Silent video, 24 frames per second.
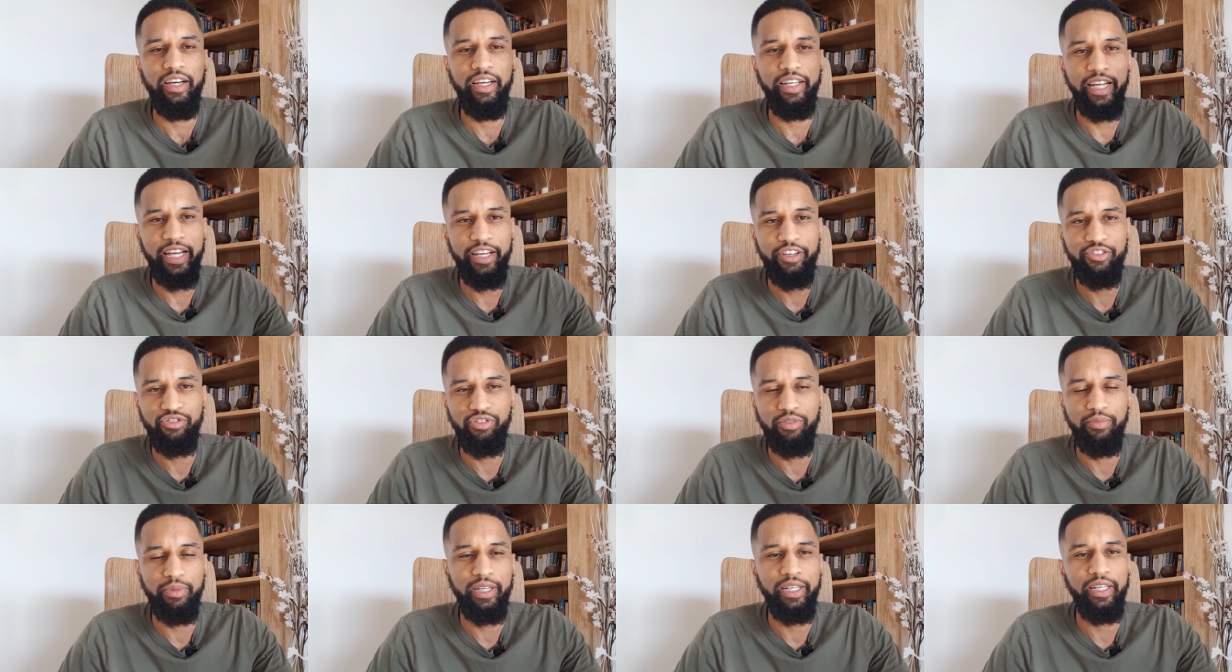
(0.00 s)
and
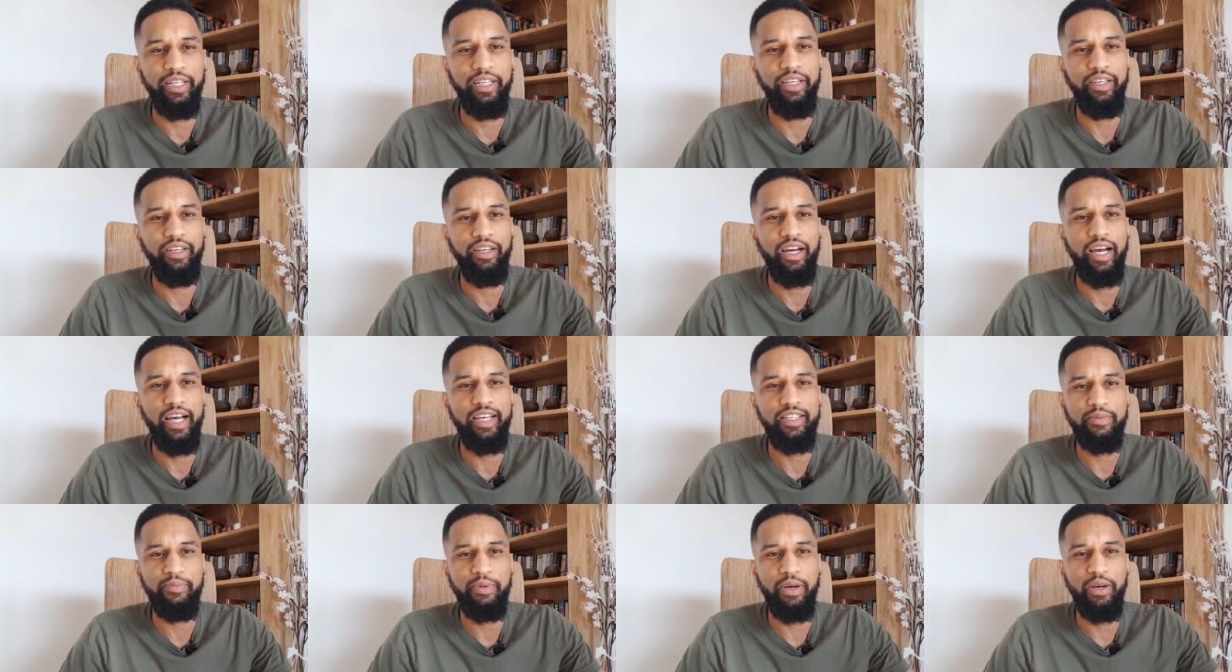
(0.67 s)
extra money
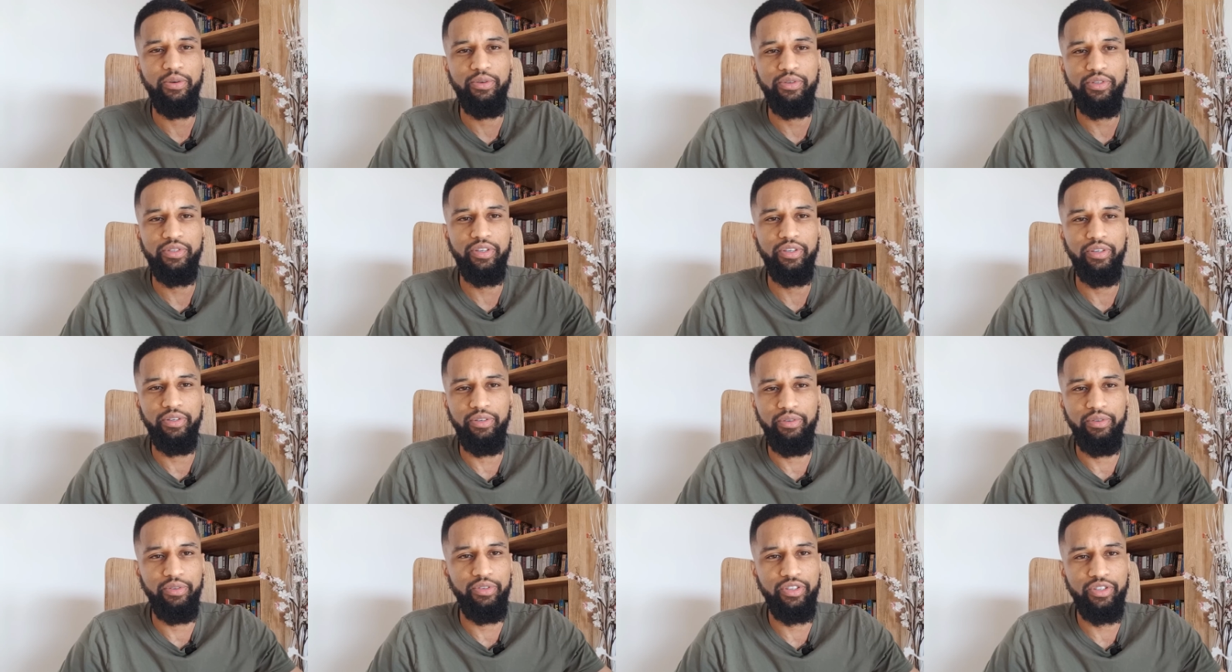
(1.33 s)
as opposed
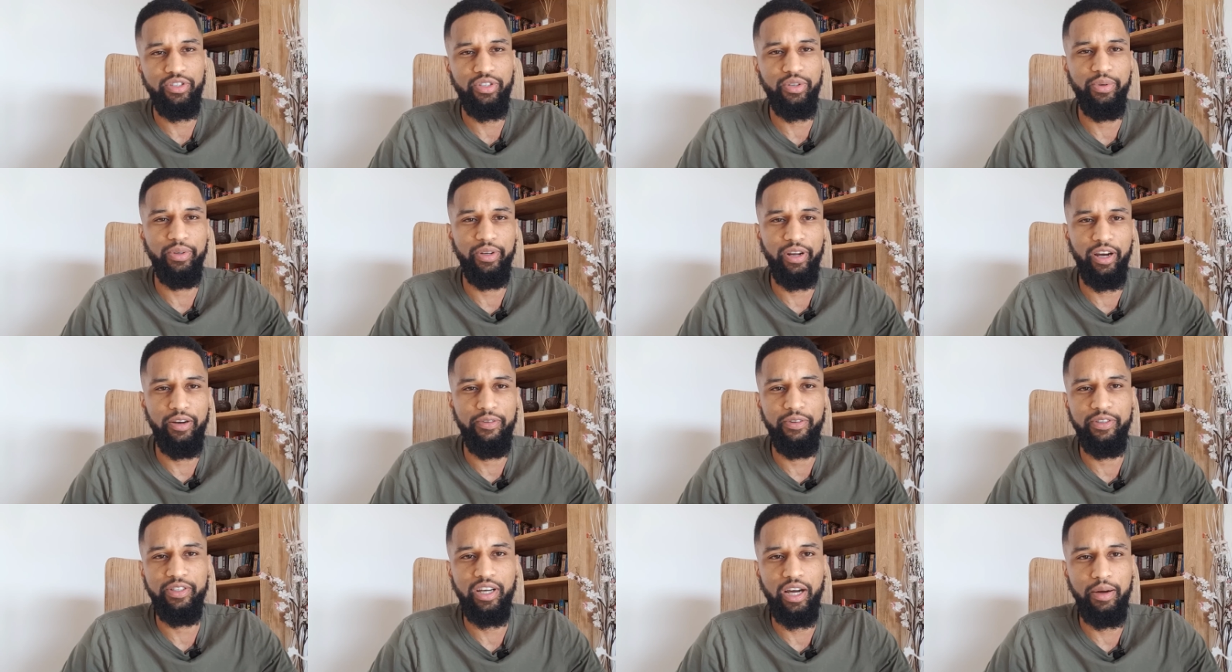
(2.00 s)
to just doing
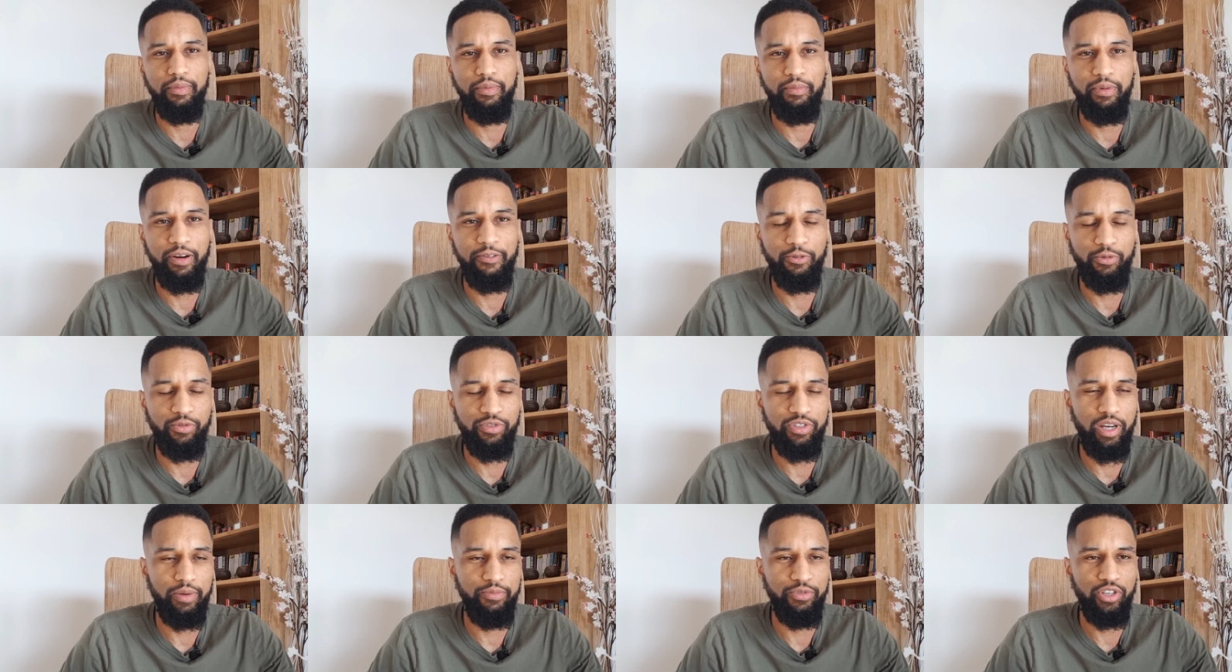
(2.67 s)
overtime in my
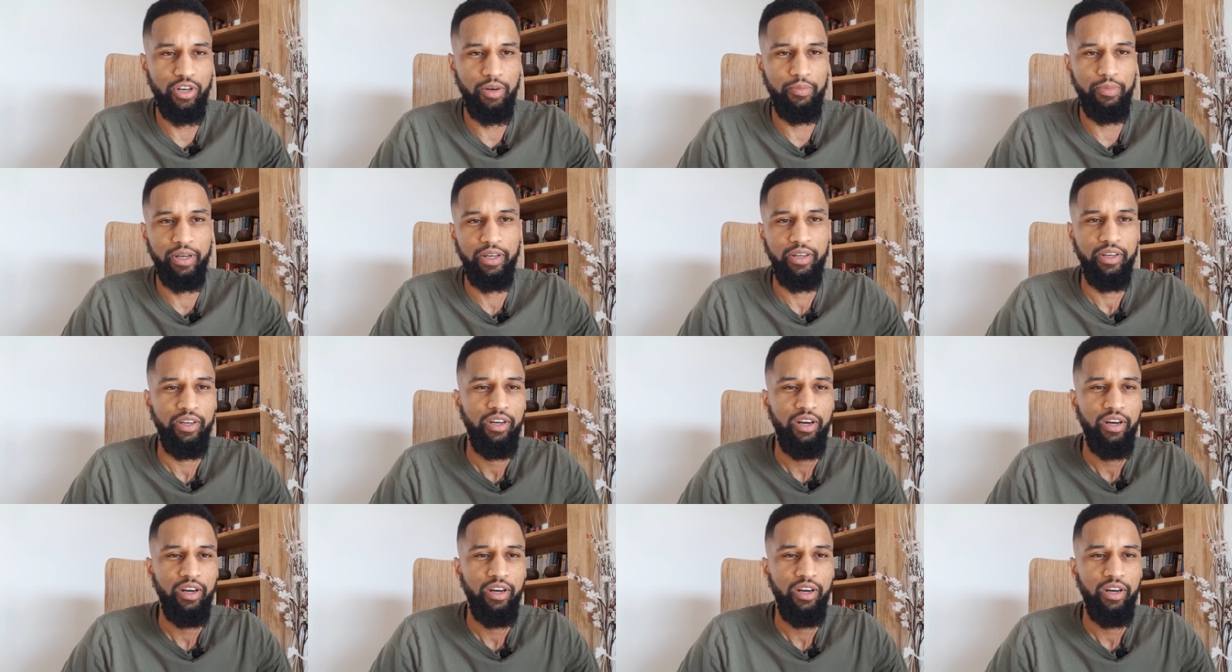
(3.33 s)
full-time job.